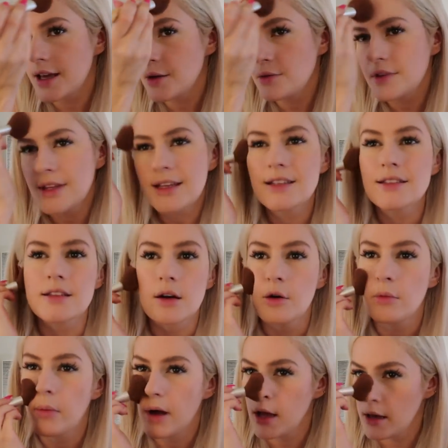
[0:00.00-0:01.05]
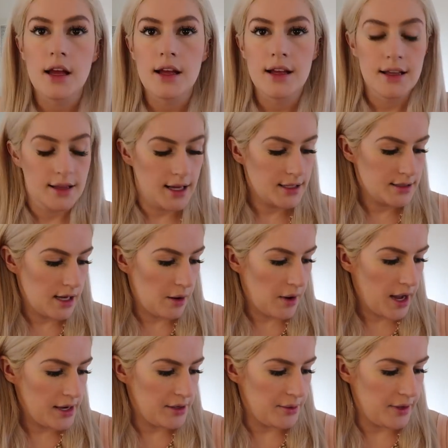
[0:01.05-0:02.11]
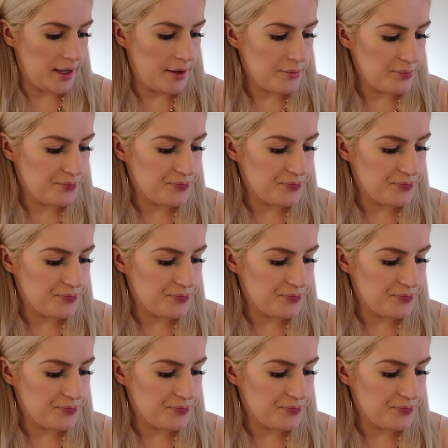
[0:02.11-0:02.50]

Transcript: I don't think so, but that's how I do it.